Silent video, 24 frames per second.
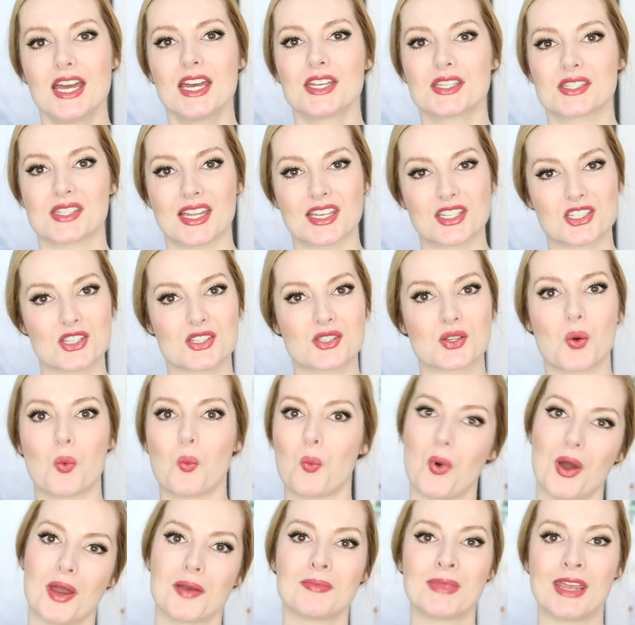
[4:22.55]
So that's just
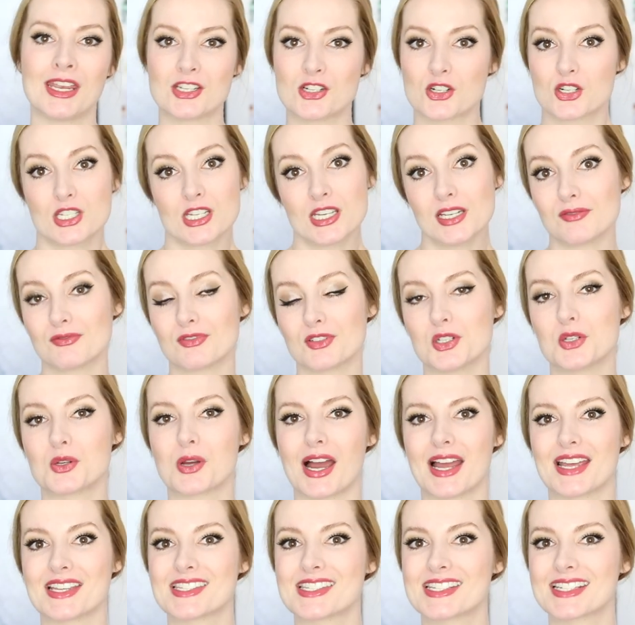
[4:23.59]
one major tip for you
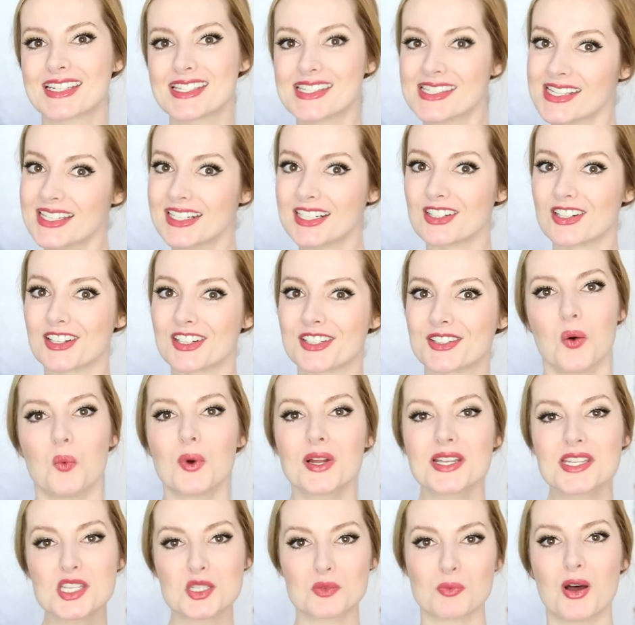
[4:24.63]
guys to consider. One
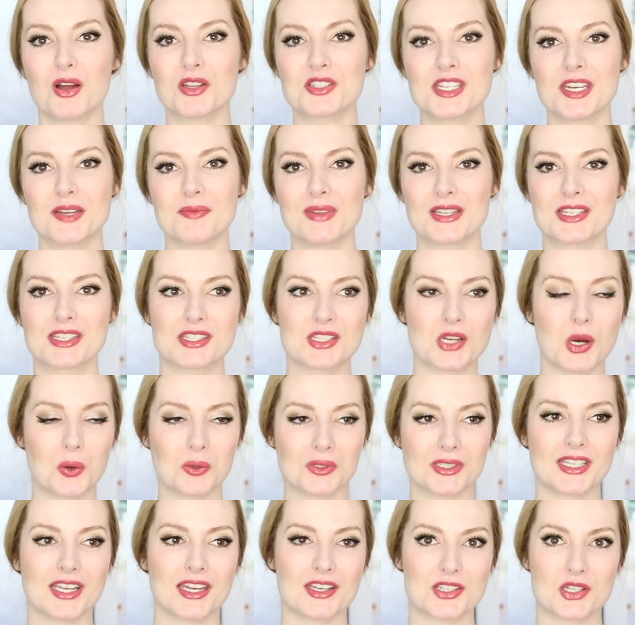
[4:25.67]
small tip that's
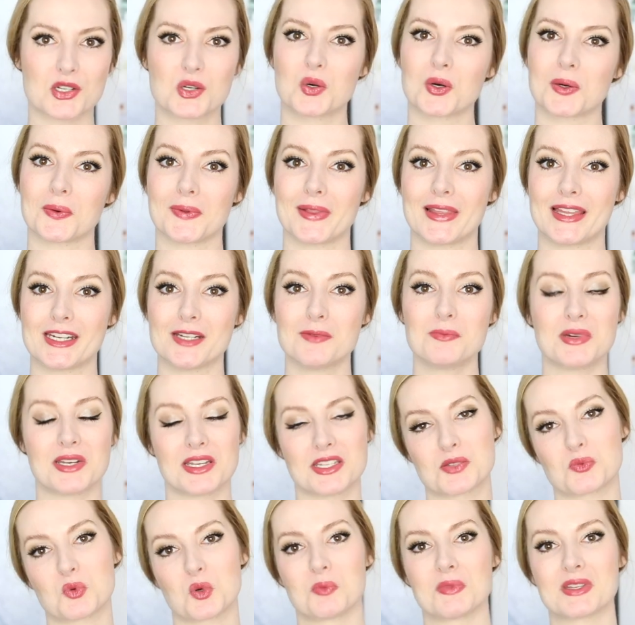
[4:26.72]
totally not decor related, but
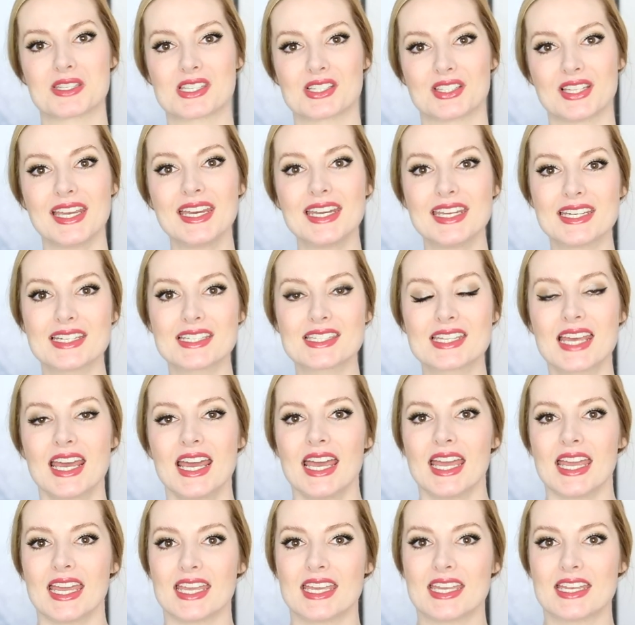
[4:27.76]
it's more miscellaneous,
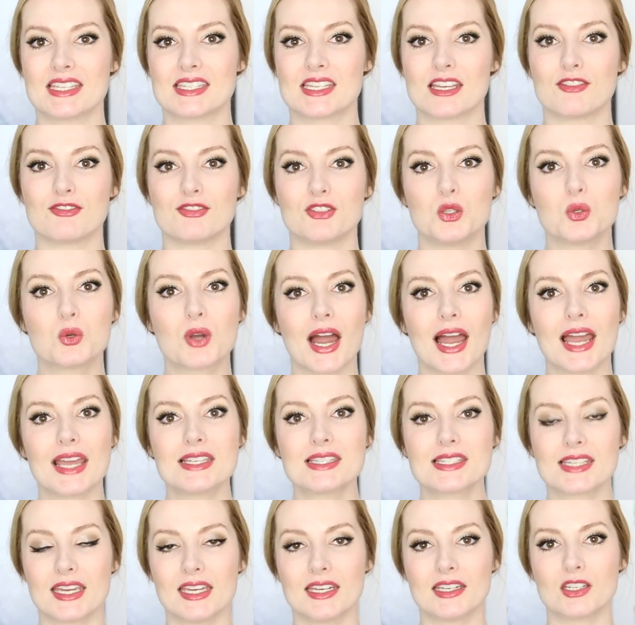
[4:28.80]
is if you guys
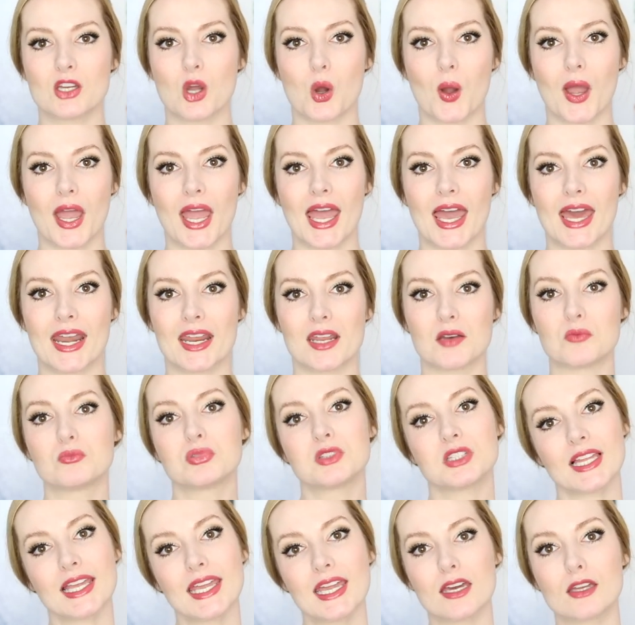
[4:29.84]
can go ahead and
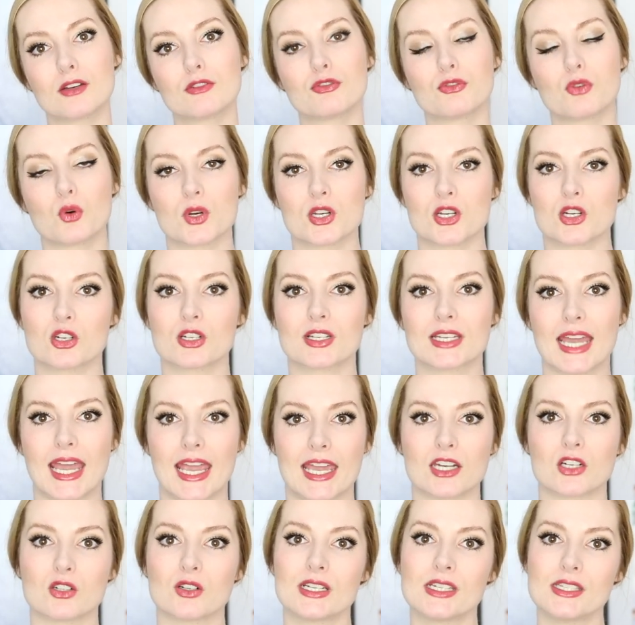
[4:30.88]
plan for your
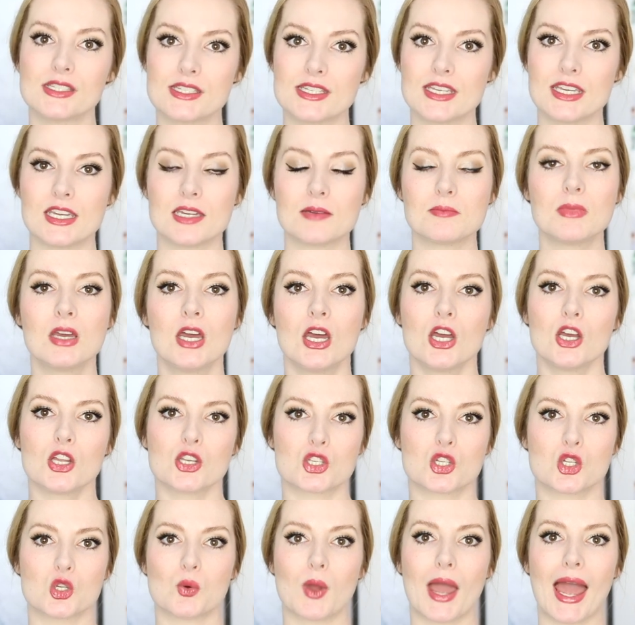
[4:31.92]
catering team
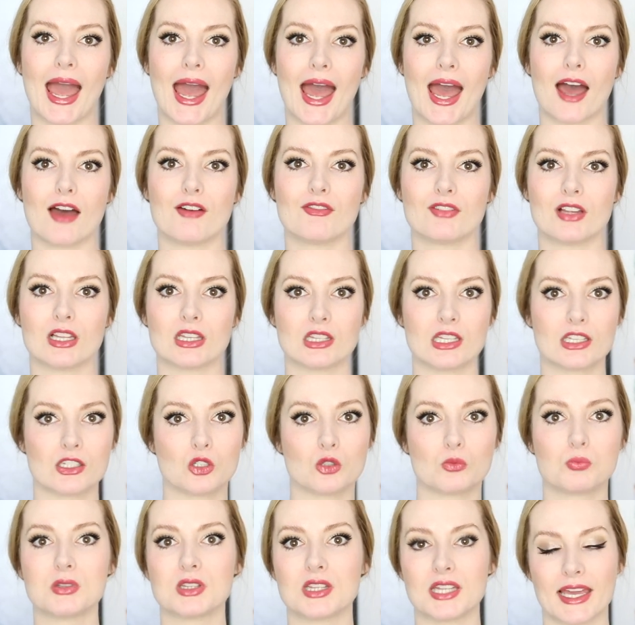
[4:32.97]
to have
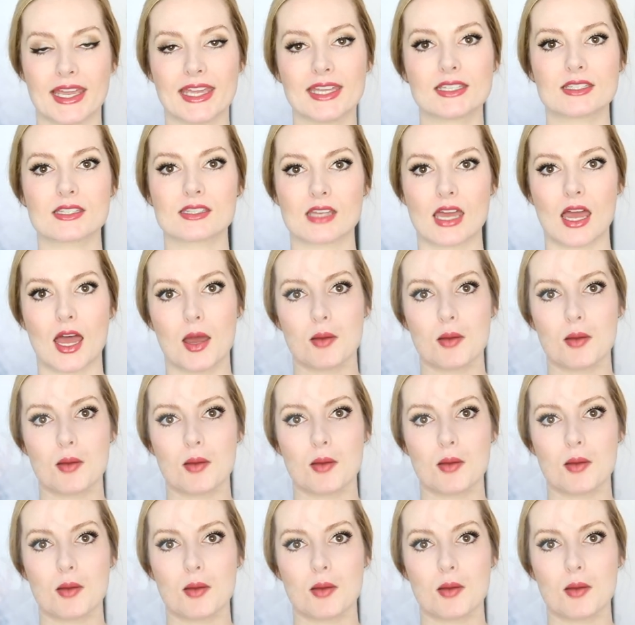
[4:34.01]
little plates